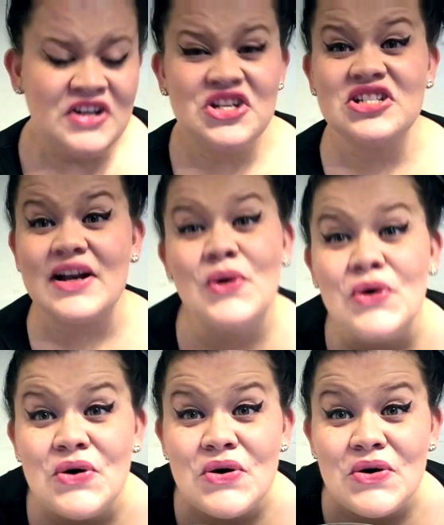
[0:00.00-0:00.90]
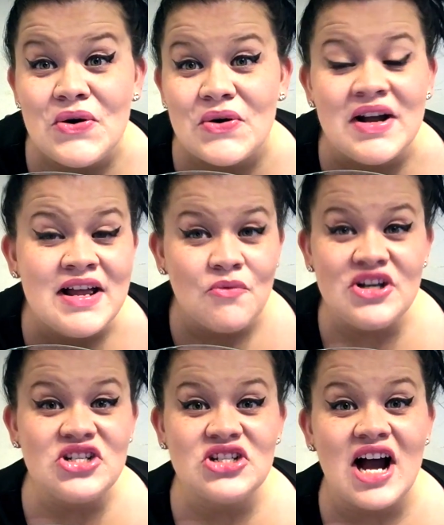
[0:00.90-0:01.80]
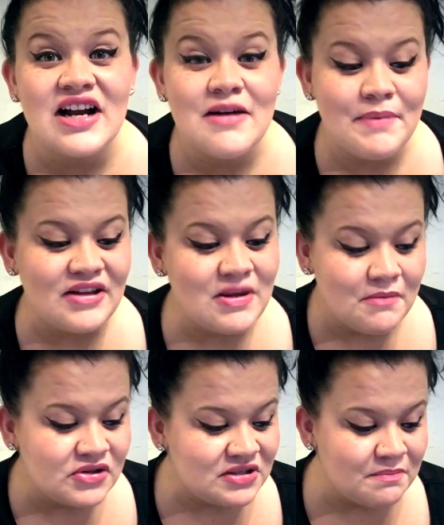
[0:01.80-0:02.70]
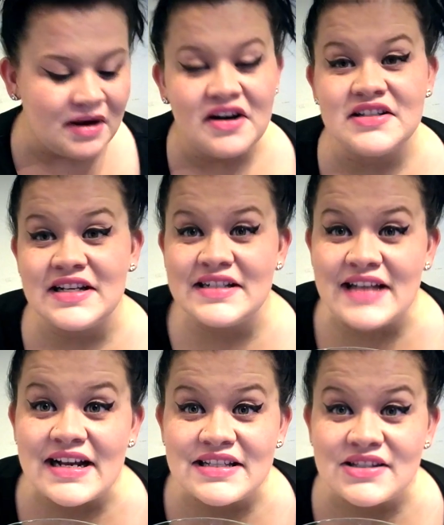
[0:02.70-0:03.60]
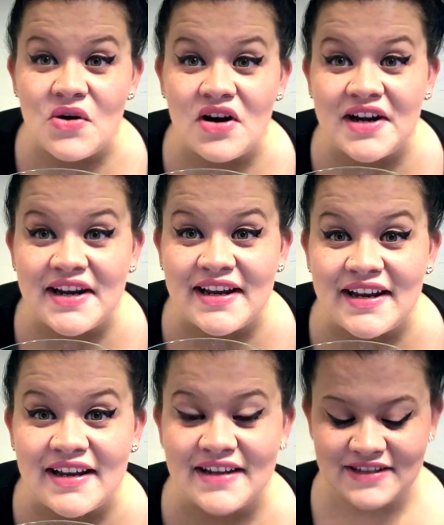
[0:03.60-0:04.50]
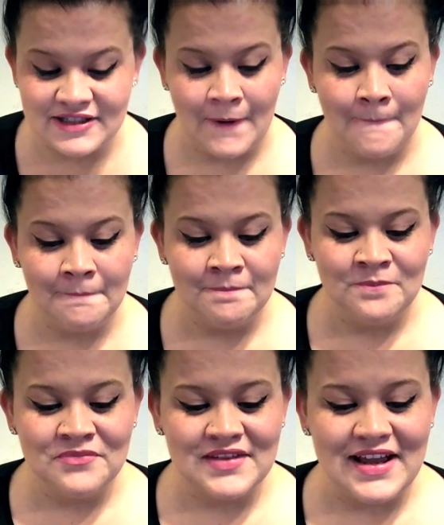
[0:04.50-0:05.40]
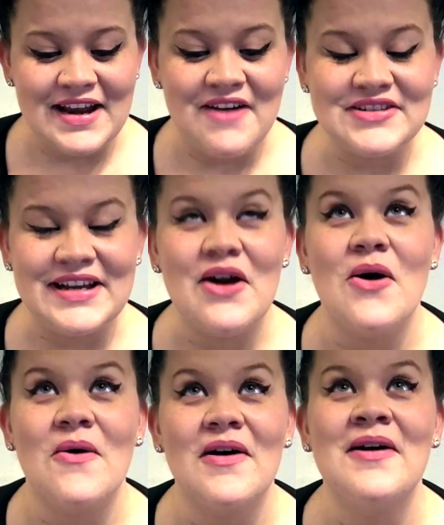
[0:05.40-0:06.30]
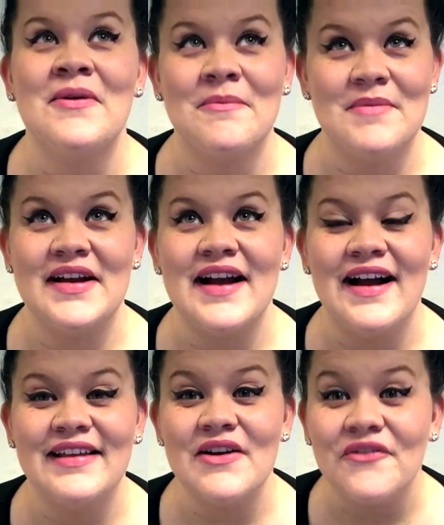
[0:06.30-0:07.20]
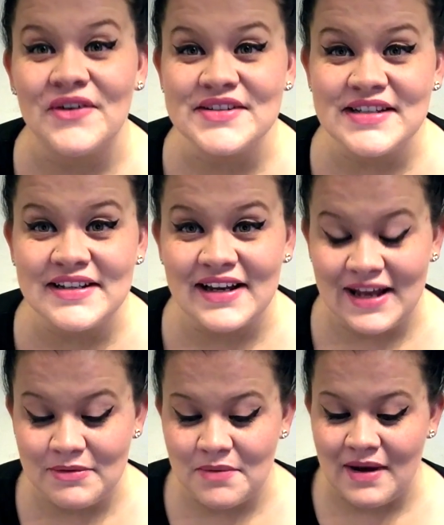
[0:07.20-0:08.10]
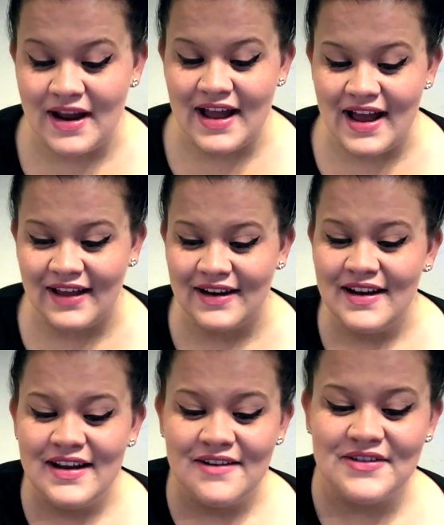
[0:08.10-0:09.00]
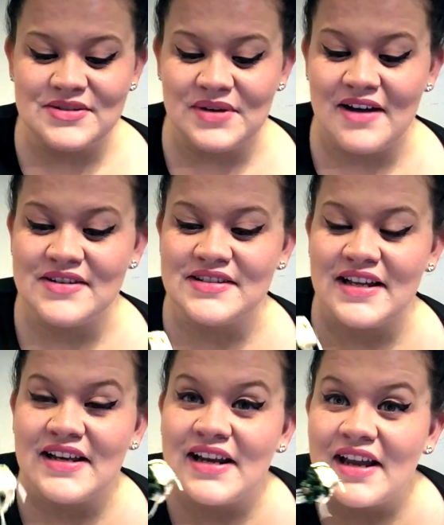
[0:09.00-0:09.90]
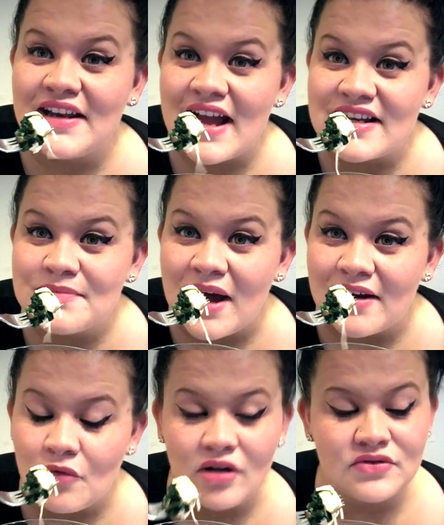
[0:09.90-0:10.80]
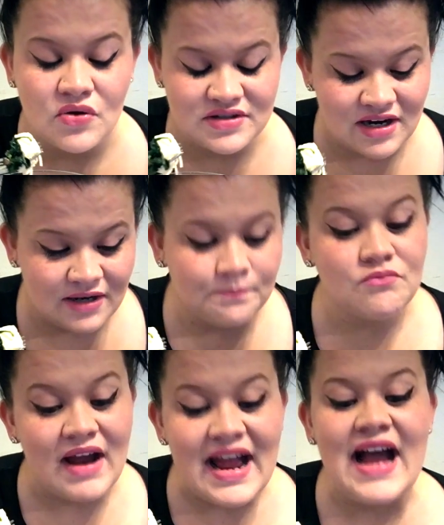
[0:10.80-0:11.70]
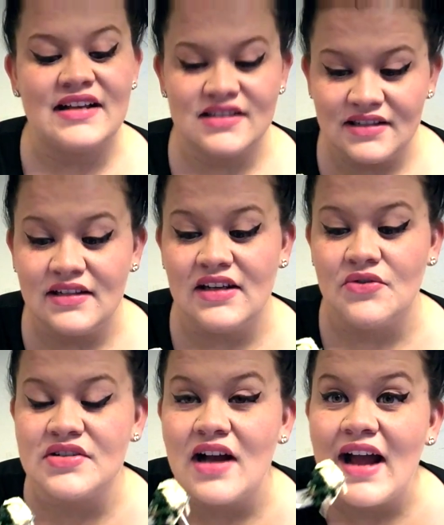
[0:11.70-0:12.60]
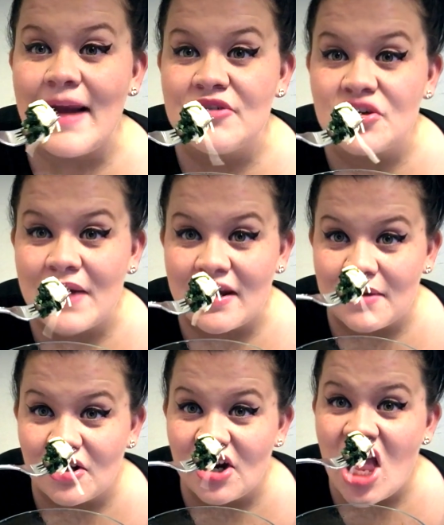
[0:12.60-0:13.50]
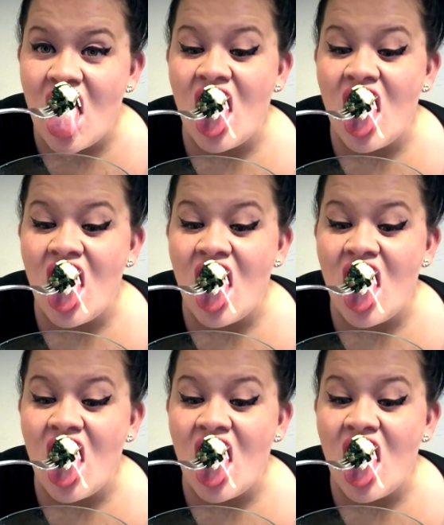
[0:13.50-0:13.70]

She's like, ooh, we should talk about the most embarrassing sex stories. And I was like, oh my god. The first thing that came to my head was when I was dating an ex-body, well, no, sorry. My ex, he was an amateur bodybuilder.